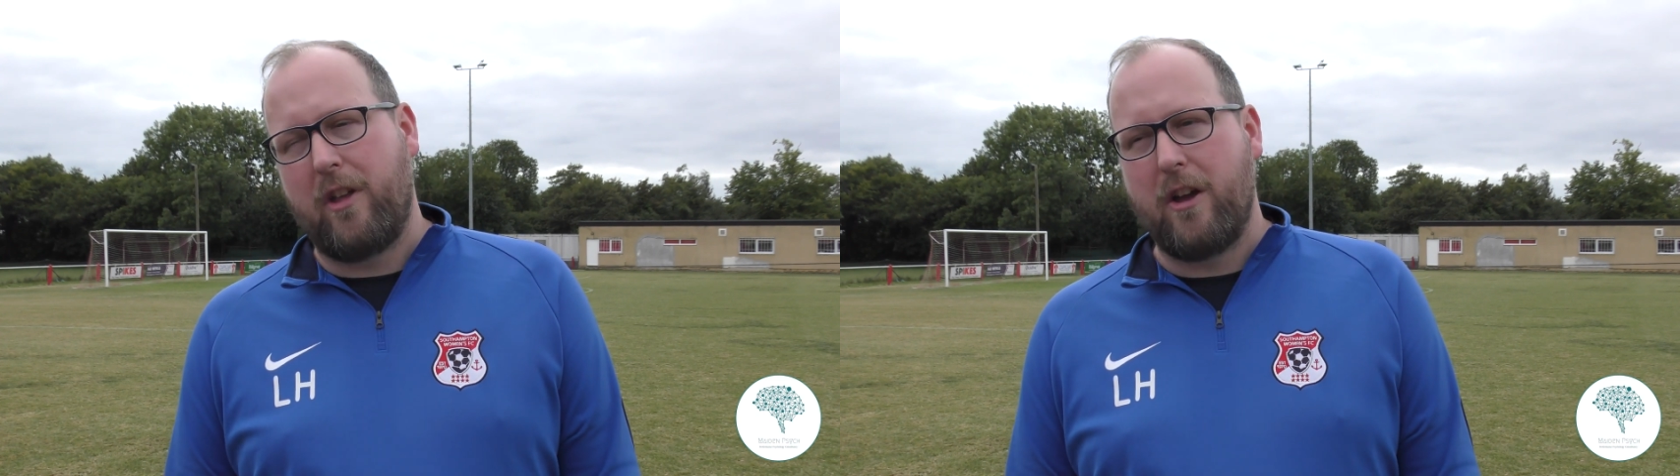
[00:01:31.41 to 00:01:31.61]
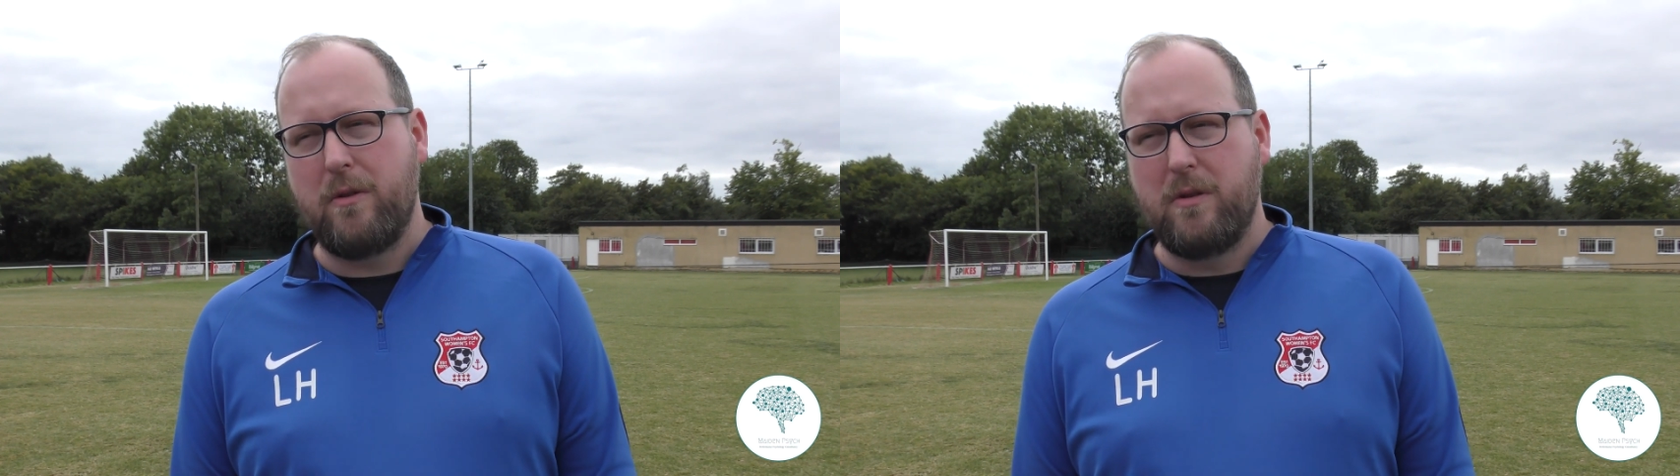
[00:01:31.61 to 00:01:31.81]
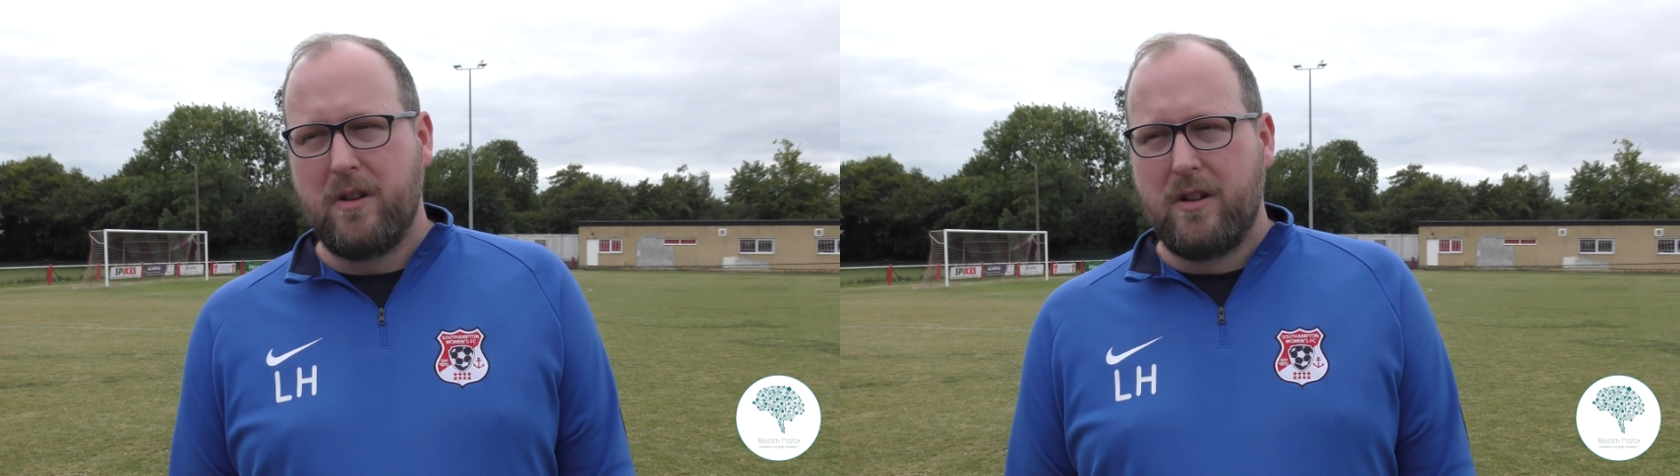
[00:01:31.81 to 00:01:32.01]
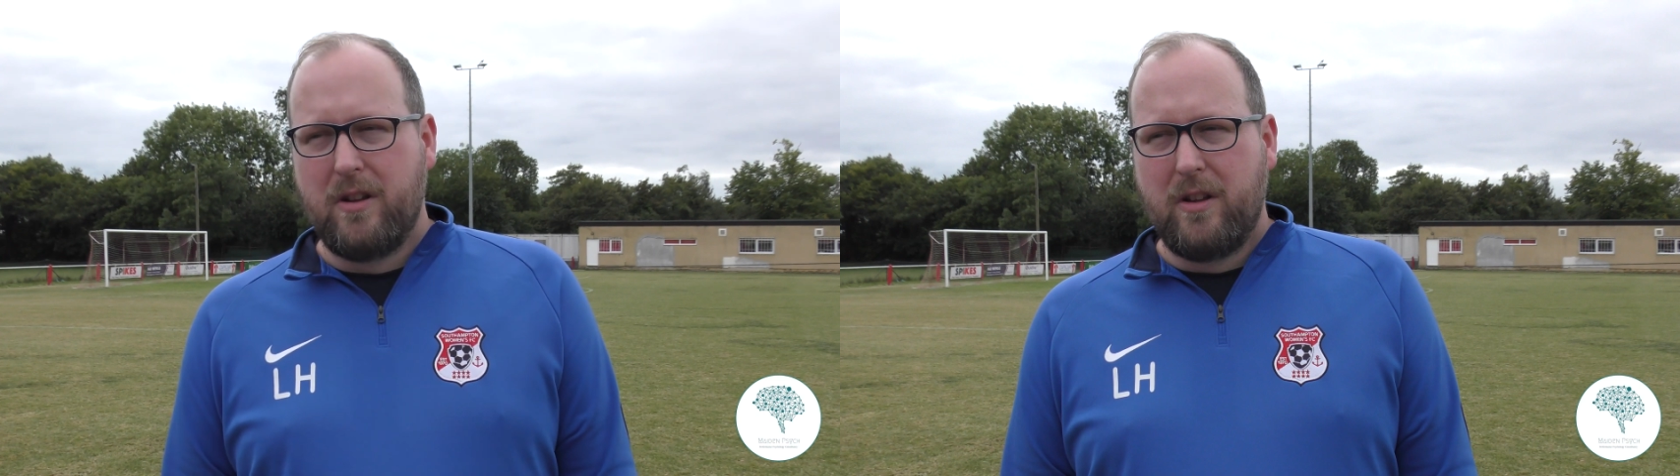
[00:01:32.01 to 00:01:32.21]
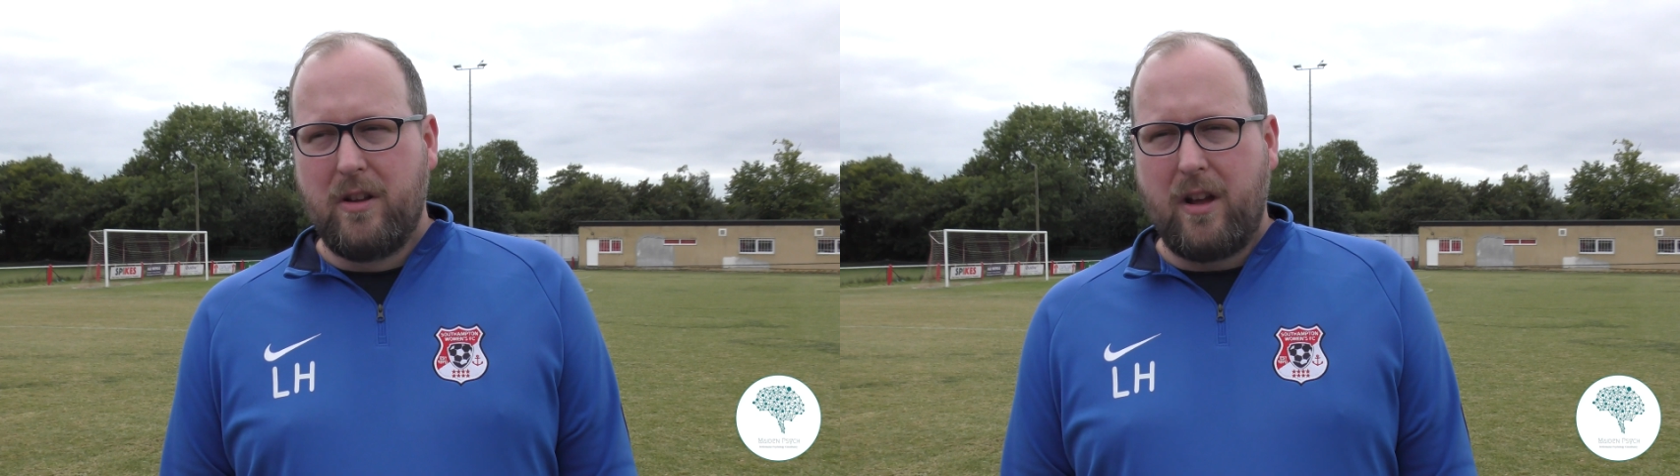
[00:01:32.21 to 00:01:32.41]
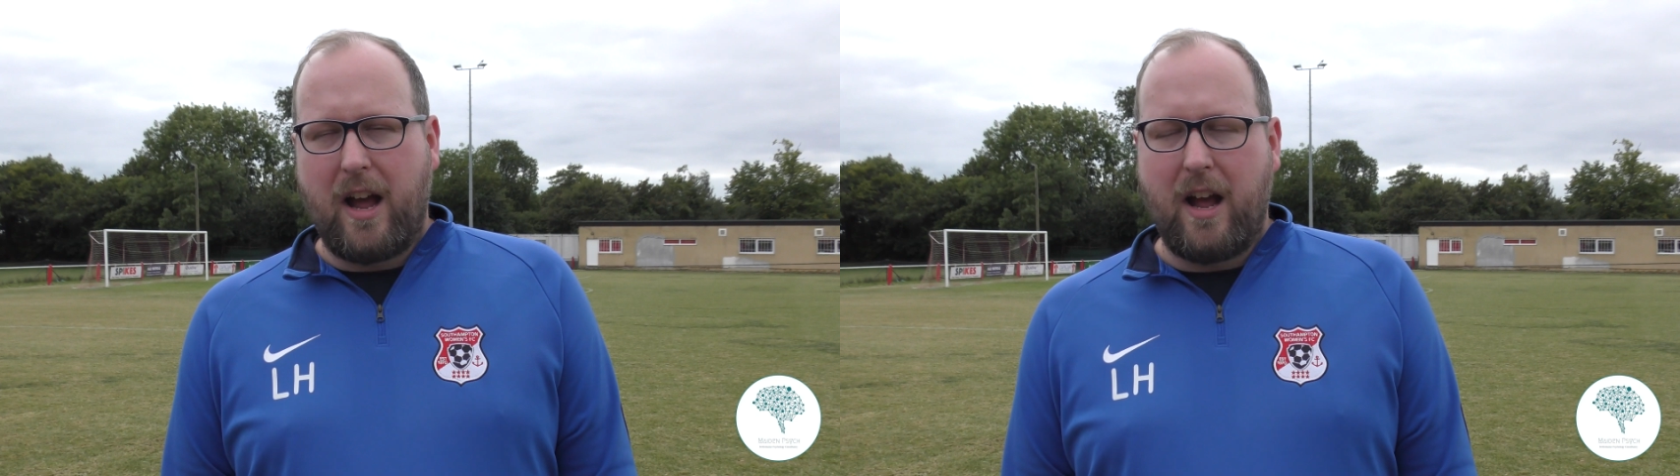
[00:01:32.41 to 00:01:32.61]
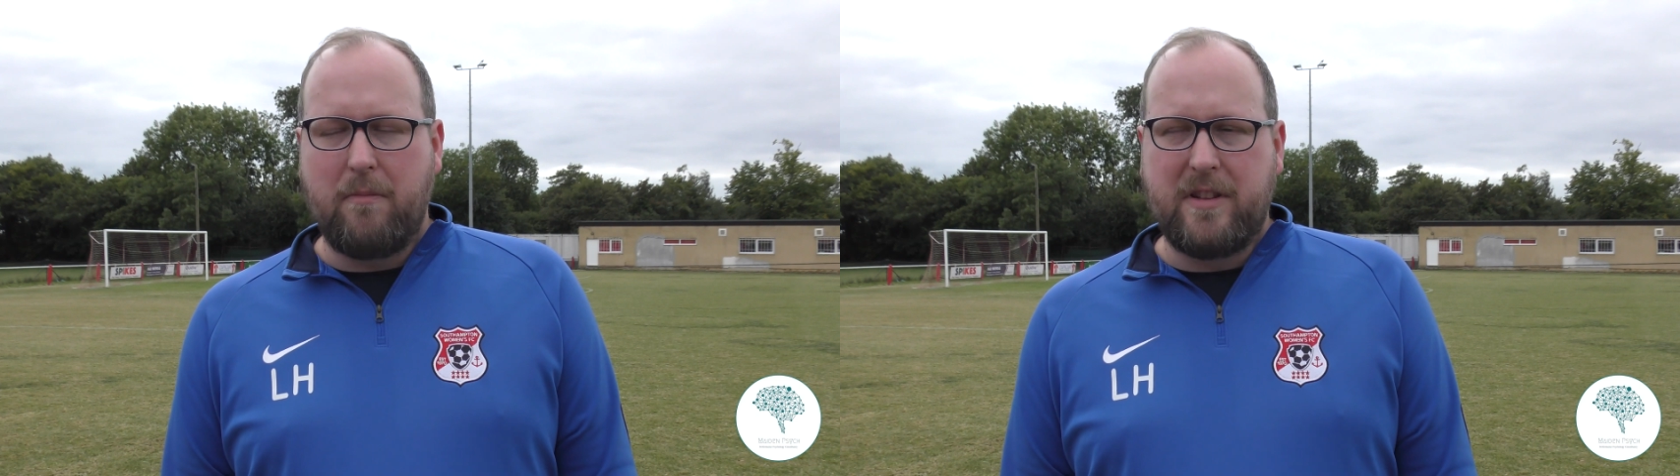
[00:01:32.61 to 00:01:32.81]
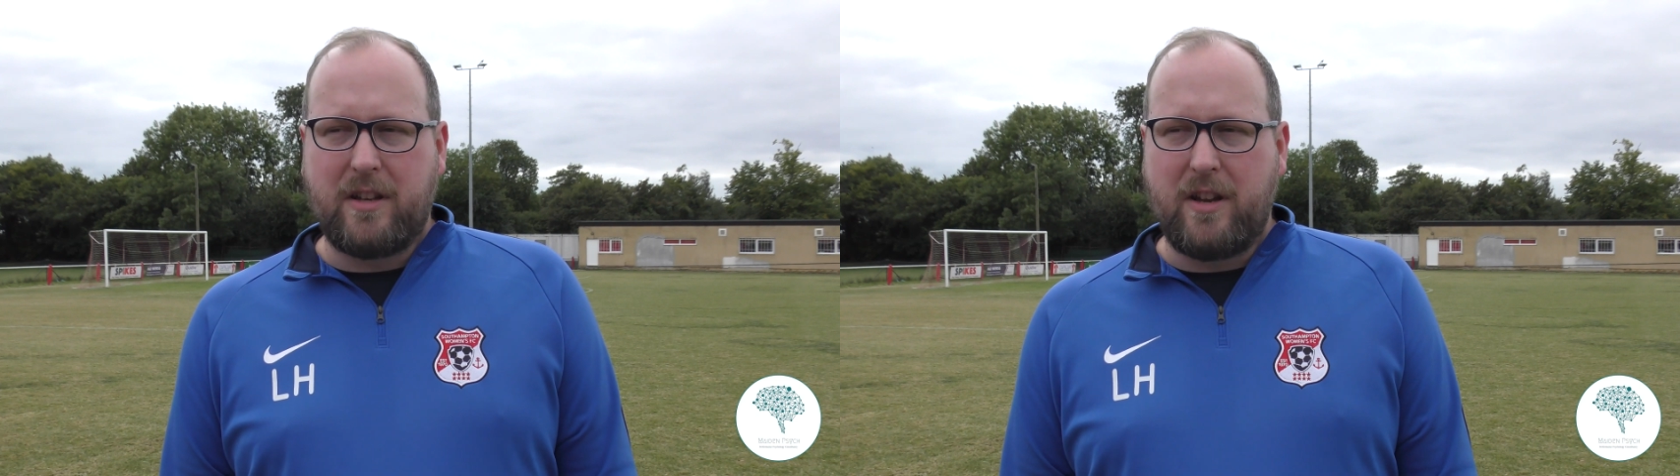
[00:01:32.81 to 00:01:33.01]
although
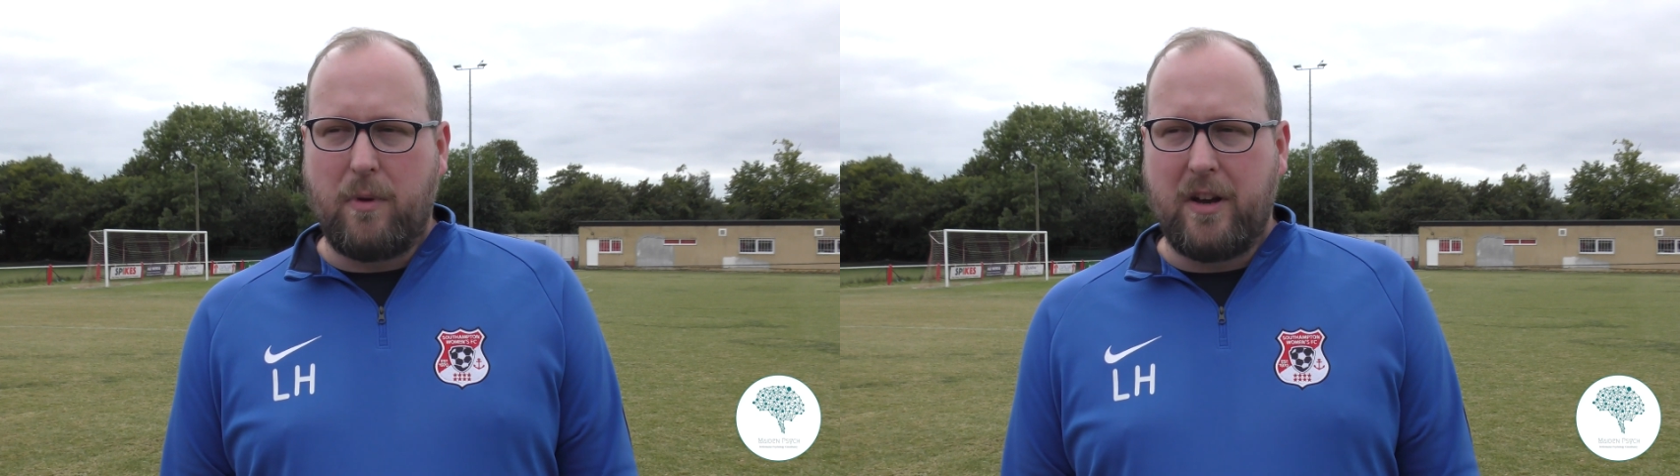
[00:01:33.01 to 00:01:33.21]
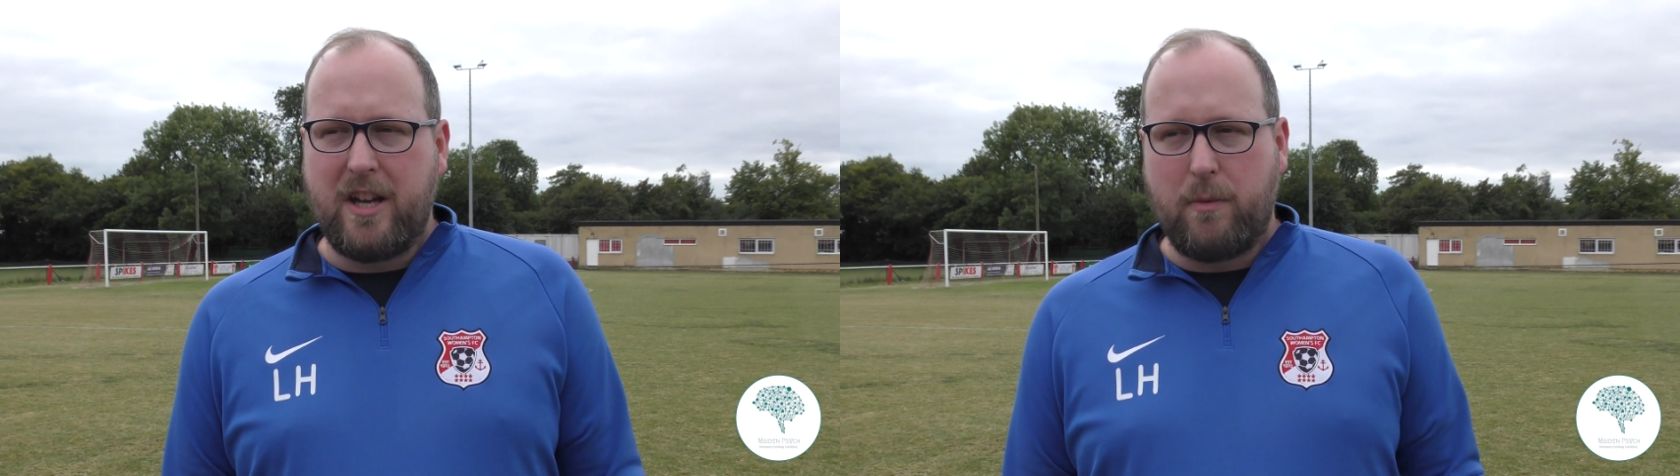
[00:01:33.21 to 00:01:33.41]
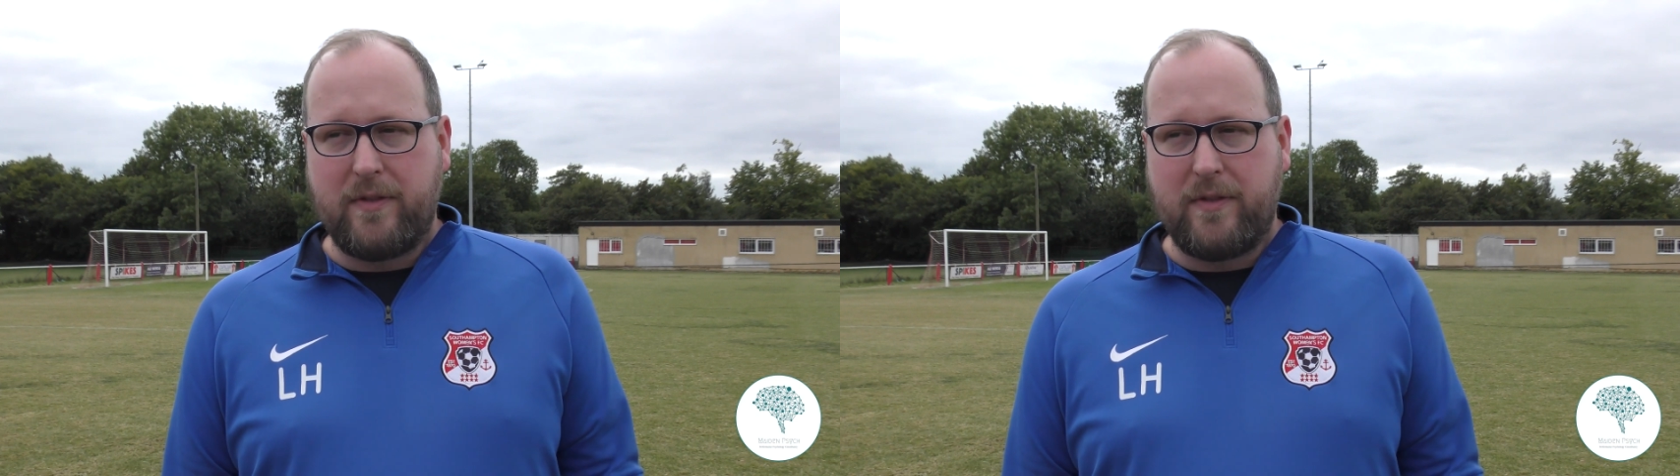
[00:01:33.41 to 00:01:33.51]
it's only 1-0.